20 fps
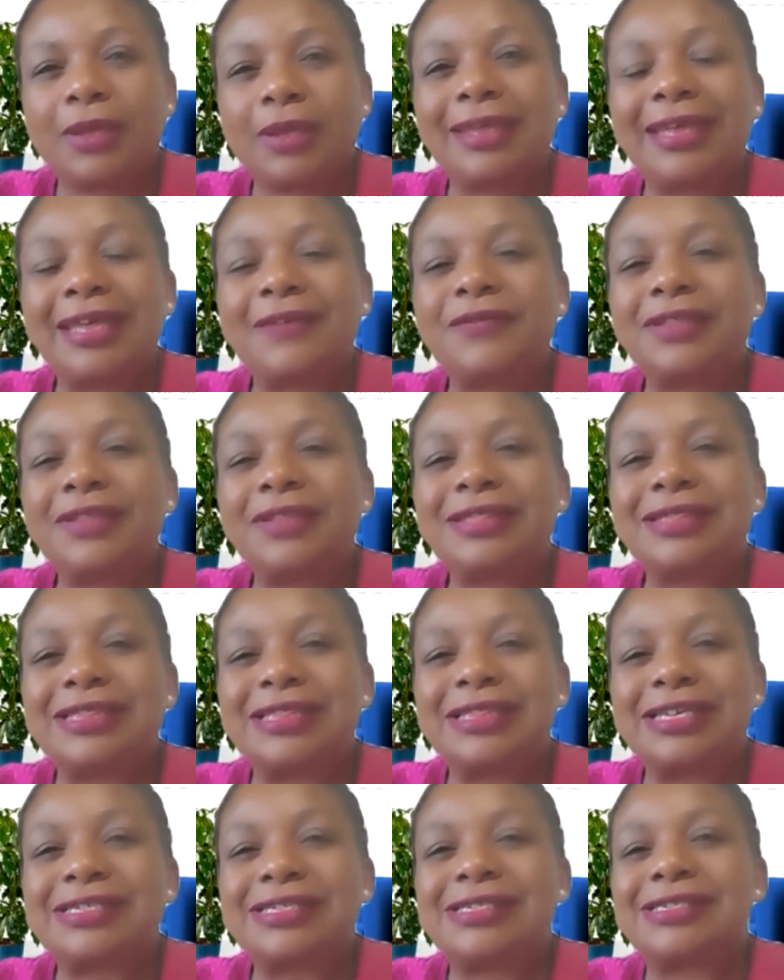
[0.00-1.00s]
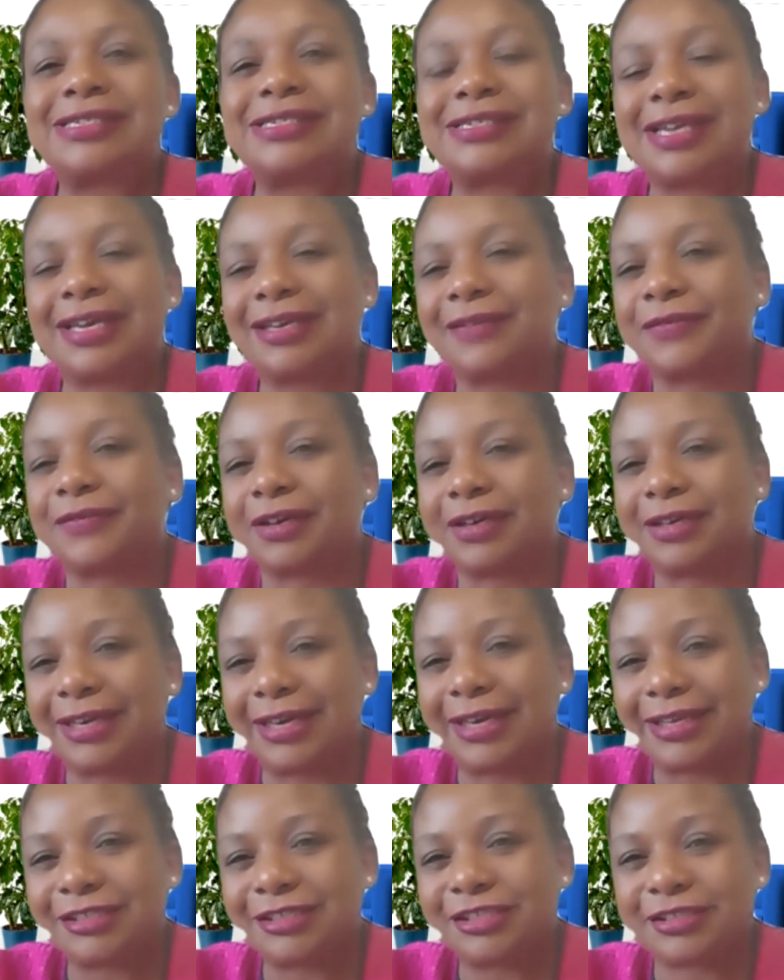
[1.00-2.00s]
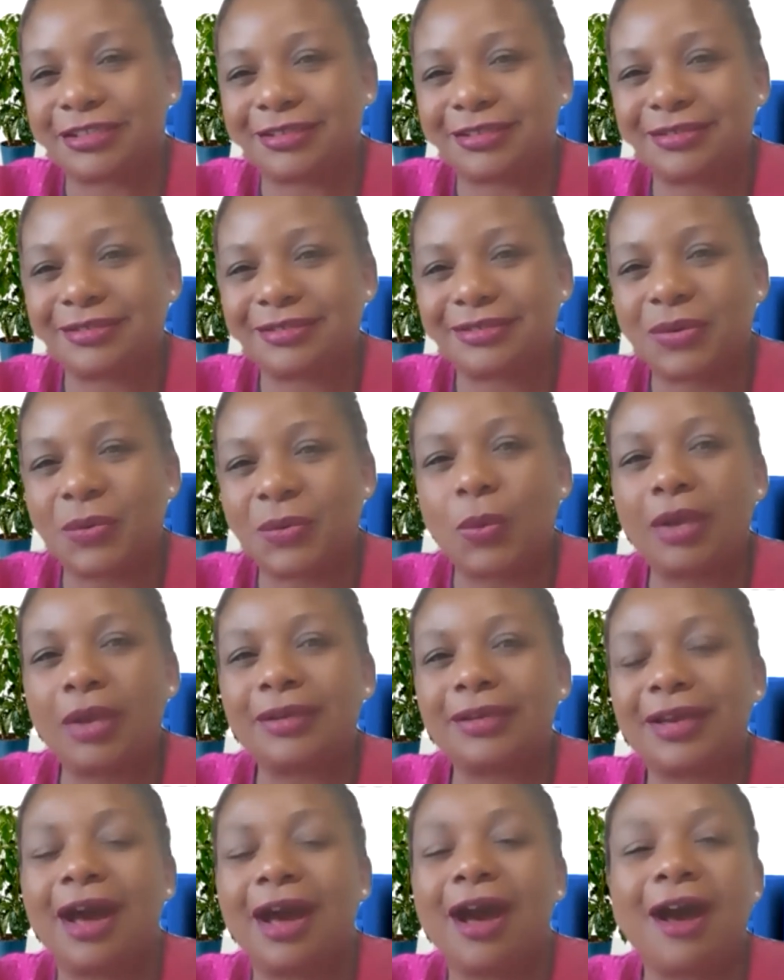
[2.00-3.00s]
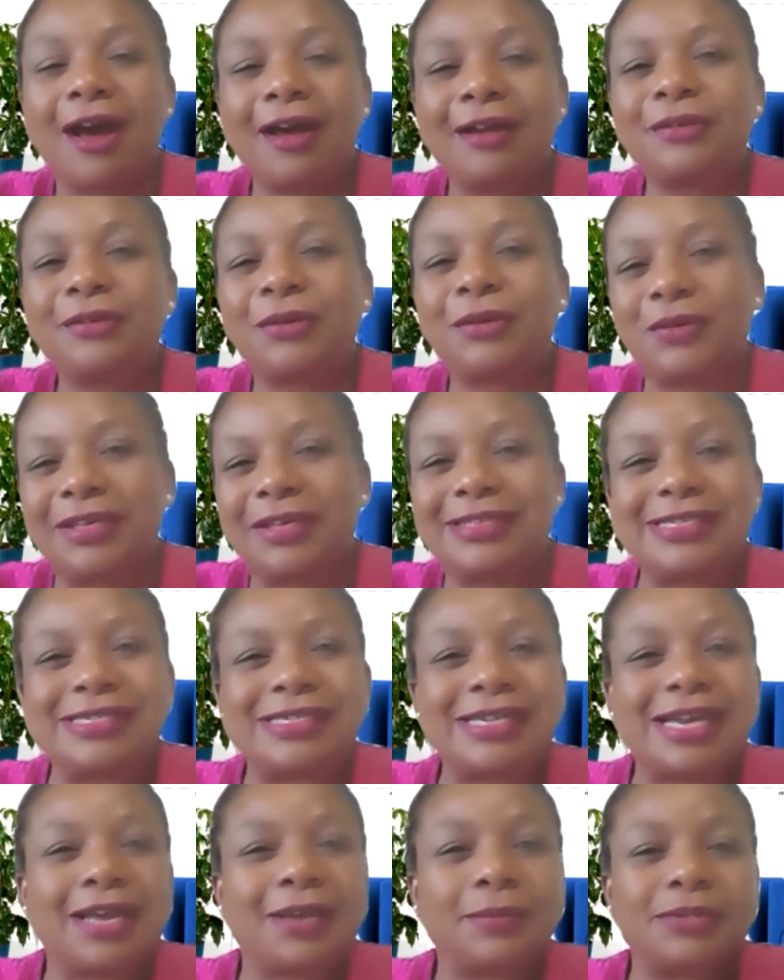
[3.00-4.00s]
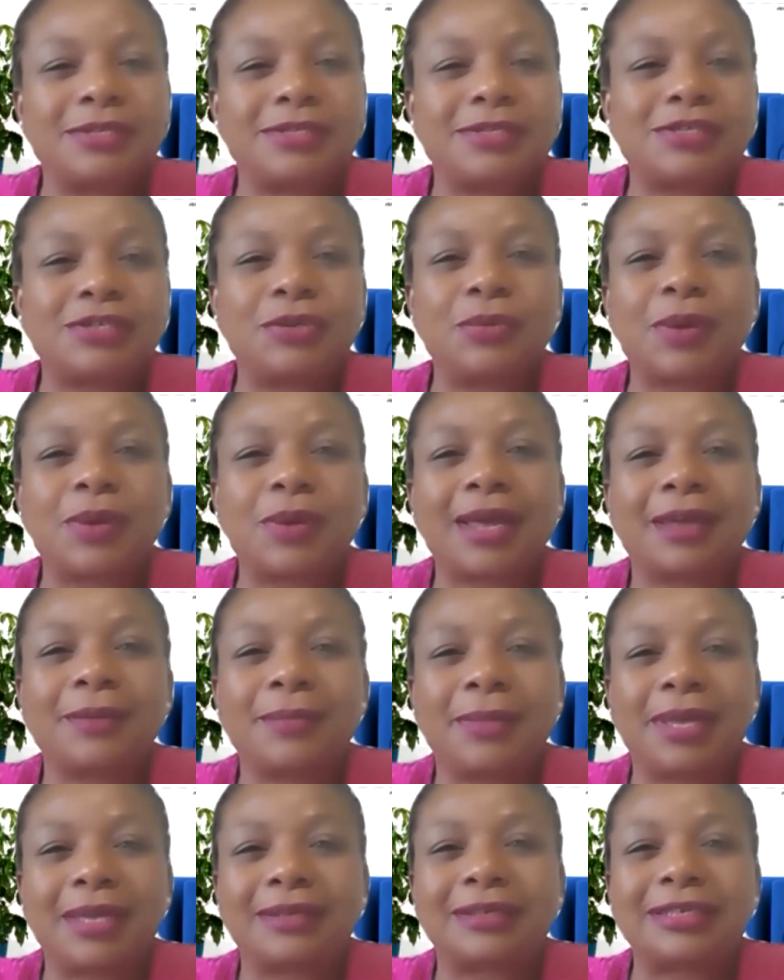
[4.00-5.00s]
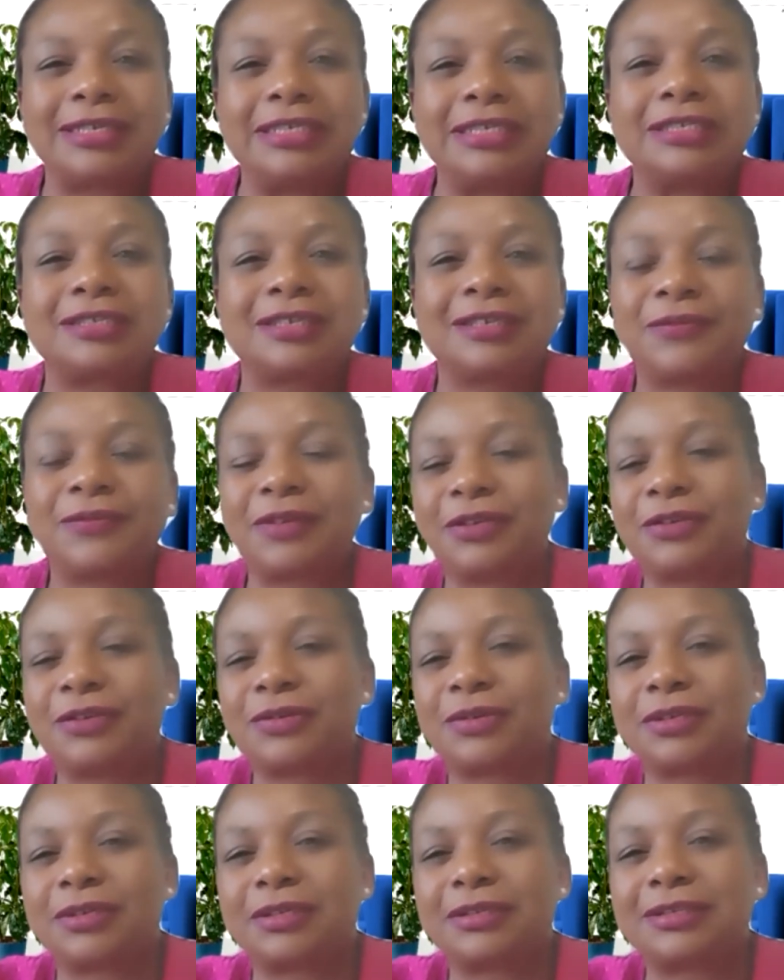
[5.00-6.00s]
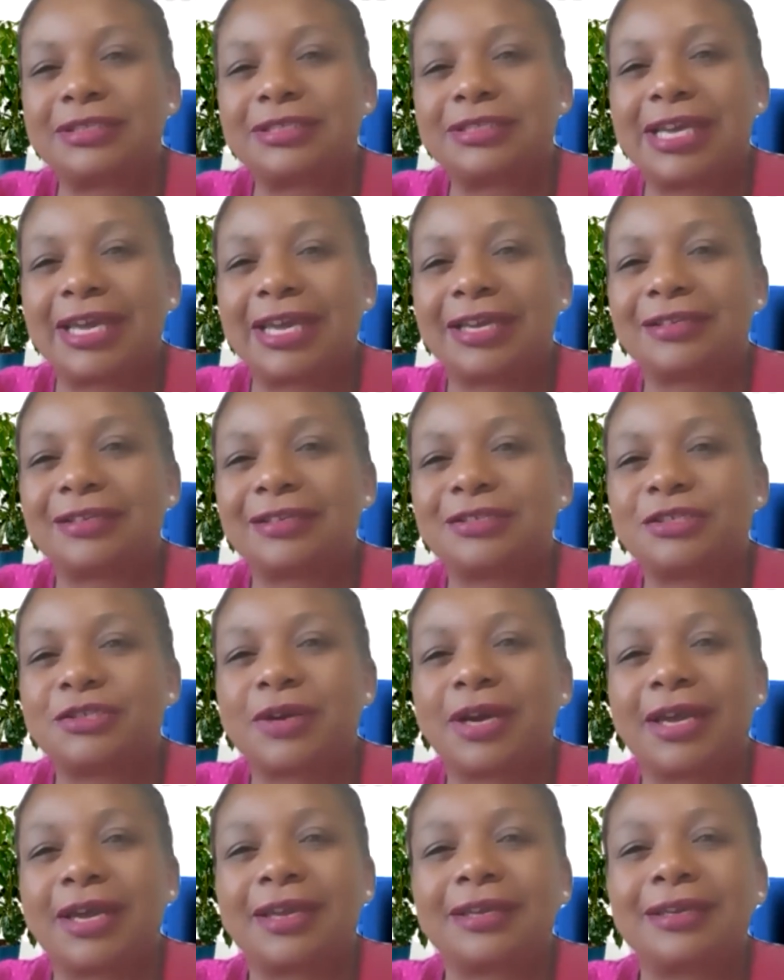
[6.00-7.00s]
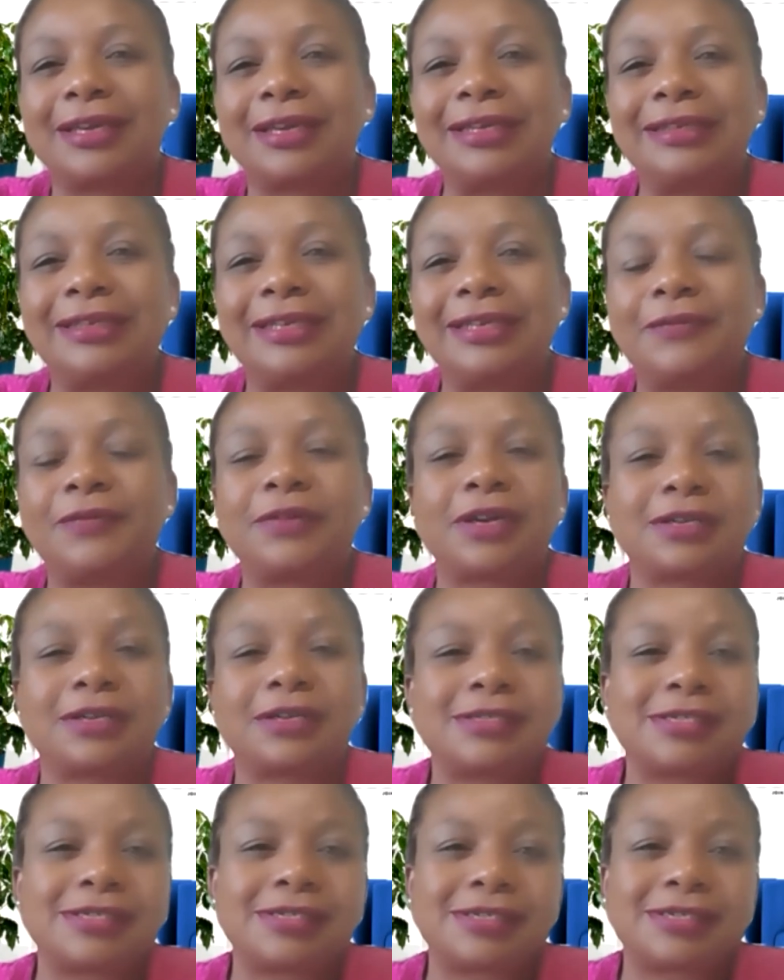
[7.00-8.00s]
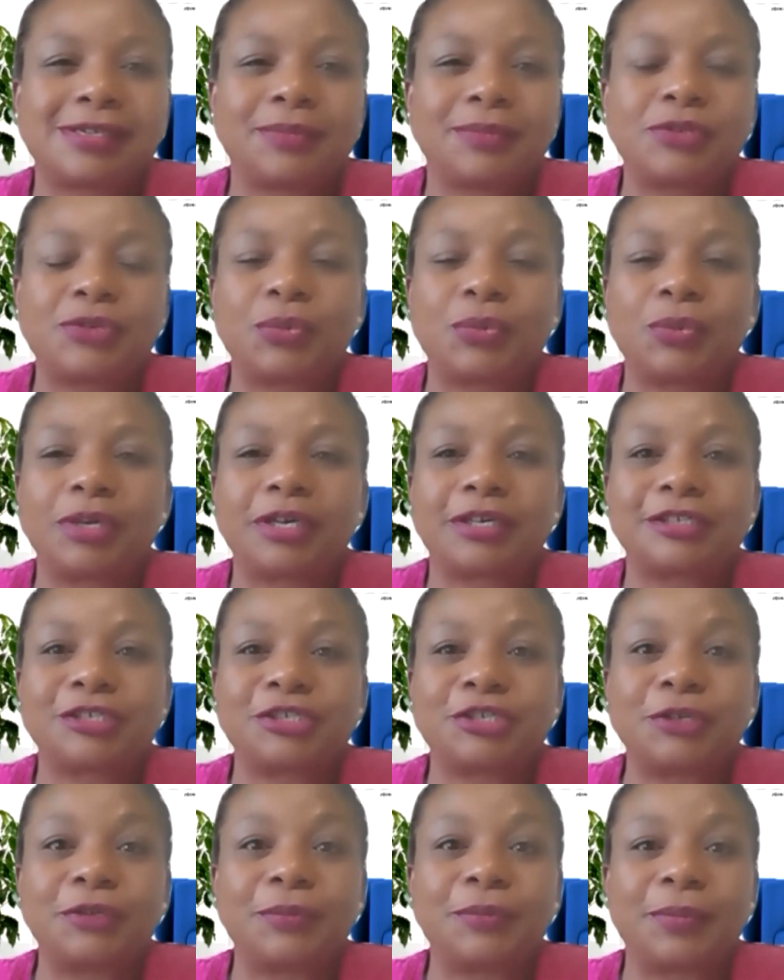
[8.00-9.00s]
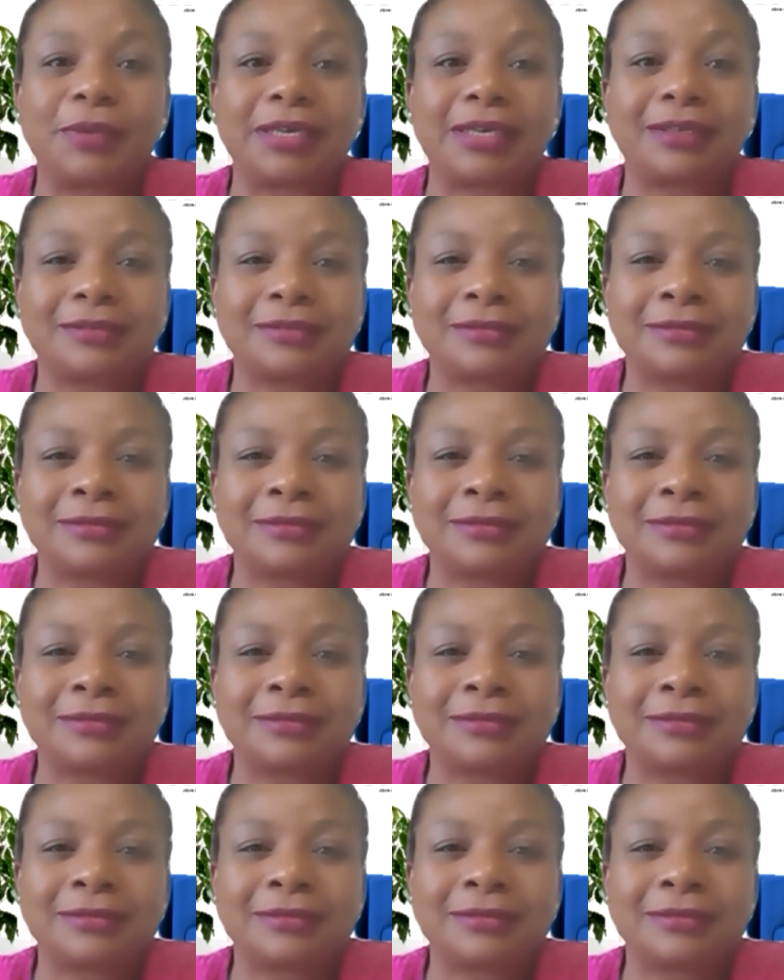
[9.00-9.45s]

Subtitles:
Given this state of our nation, what concrete steps do you recommend each individual take to try and lift our system to where it should be?